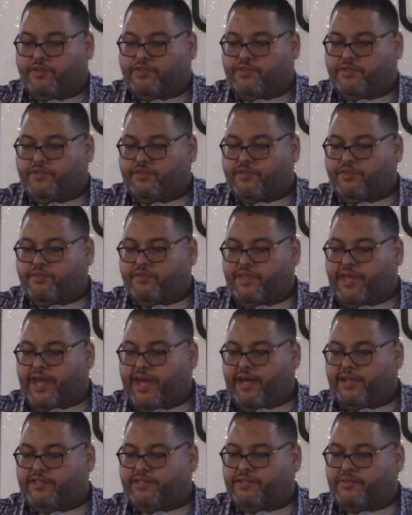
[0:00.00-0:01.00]
To do
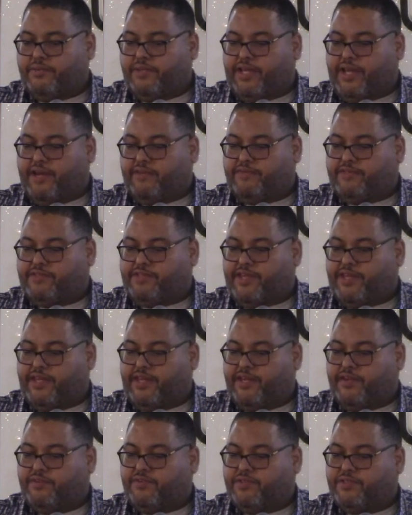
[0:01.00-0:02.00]
that, she would have to take
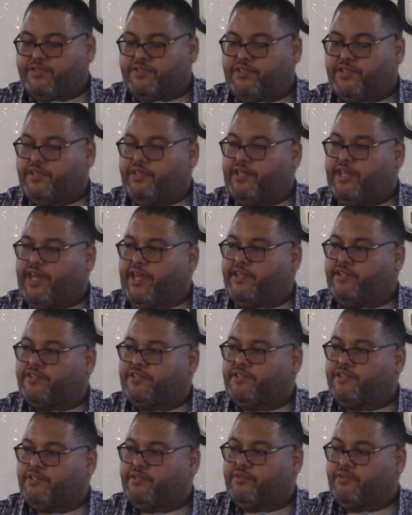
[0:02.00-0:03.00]
a Christian
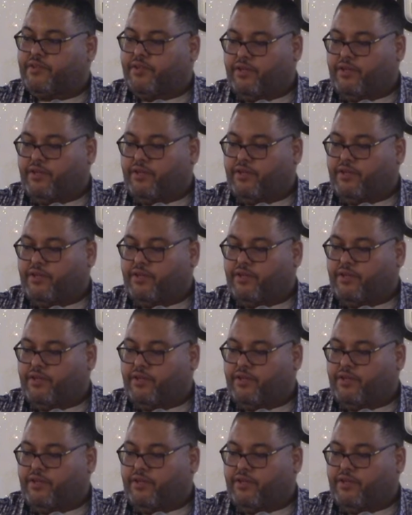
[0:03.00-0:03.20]
nation